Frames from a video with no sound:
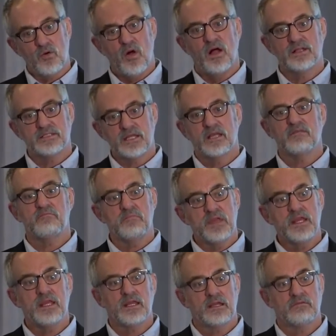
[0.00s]
qualitative
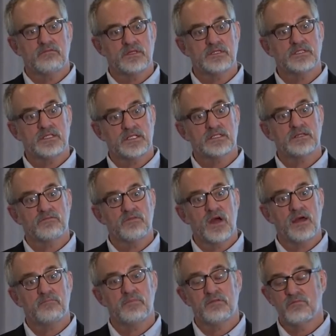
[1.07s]
meaning of these things have
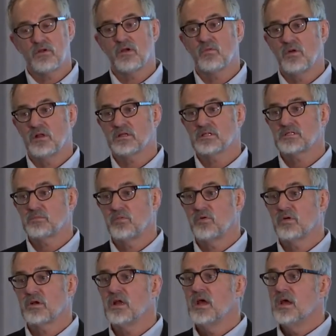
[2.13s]
not been very well
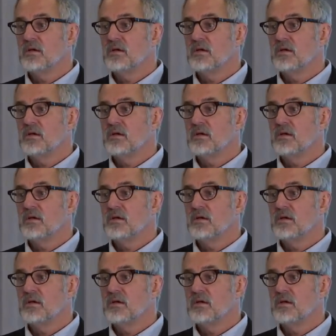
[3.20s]
explored,